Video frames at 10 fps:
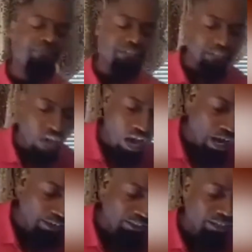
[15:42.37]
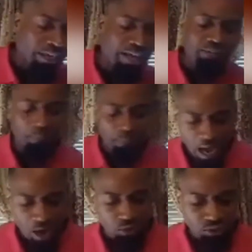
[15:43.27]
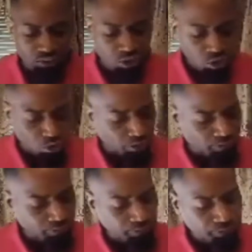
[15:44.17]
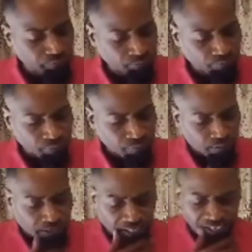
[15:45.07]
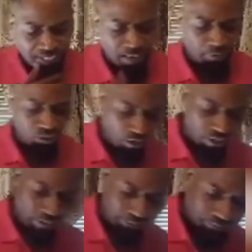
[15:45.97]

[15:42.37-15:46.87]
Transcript: it, God have the power to do it. And, and number three,